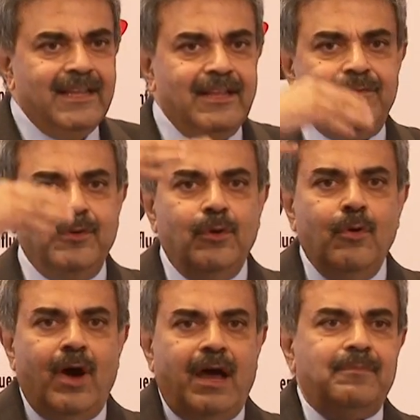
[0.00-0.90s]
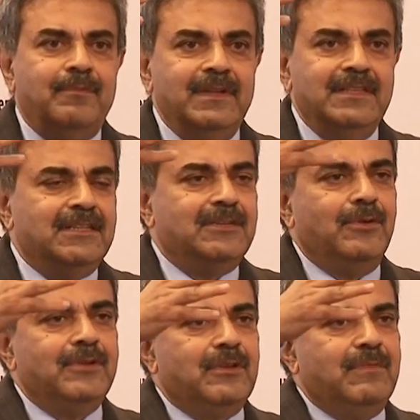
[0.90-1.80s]
If you go up, is it
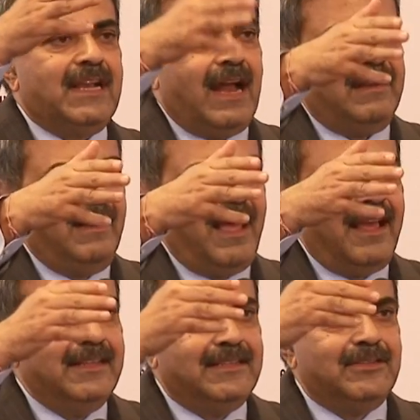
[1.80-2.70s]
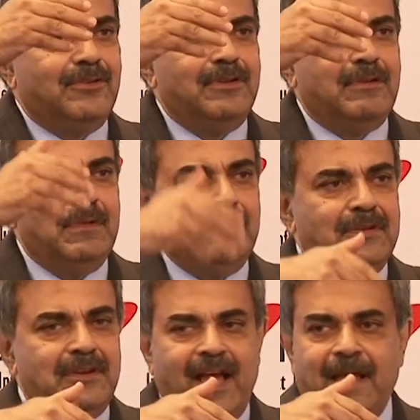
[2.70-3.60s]
going to be Kandla? Is it going to be
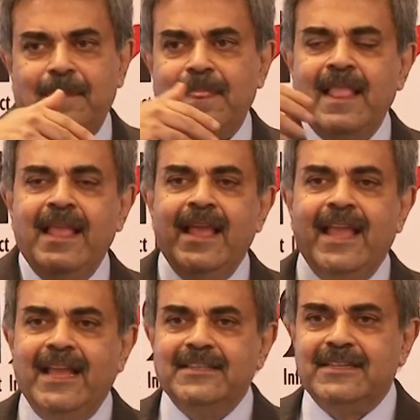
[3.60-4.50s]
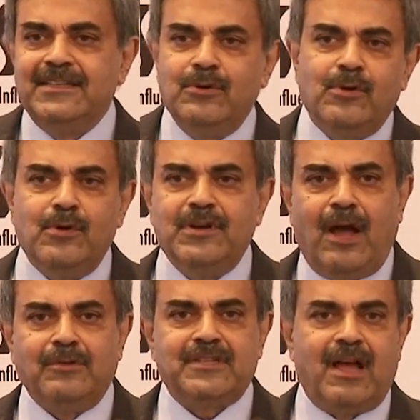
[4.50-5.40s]
Mundra? Is it Dugo,
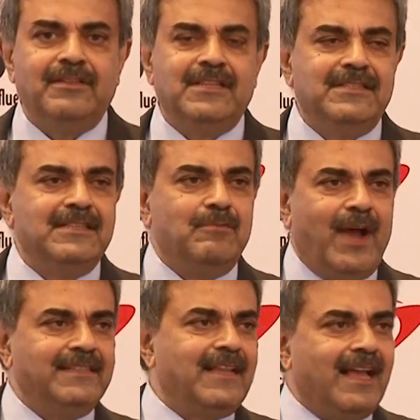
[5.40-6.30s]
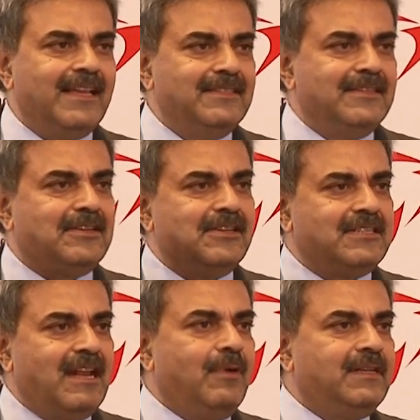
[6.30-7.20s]
Dow South? Is it Vizag? Is it
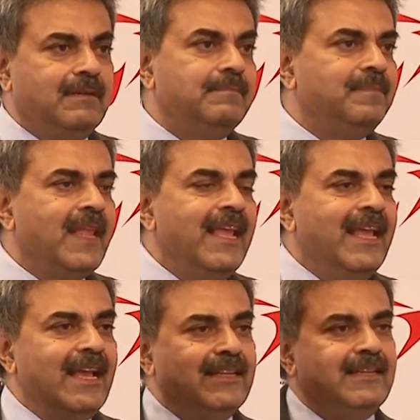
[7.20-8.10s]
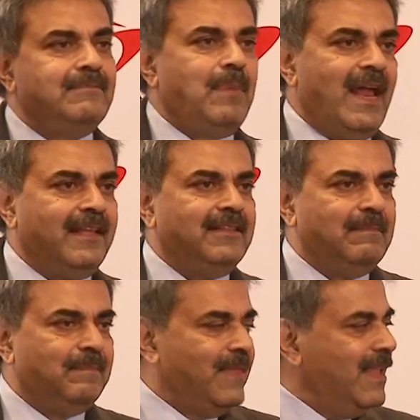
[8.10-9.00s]
Krishnavattam? Is it
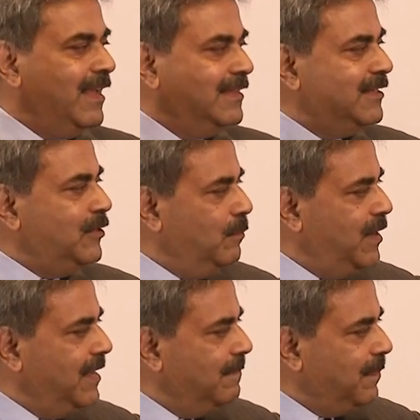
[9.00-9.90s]
Paradip? Is it Hubli?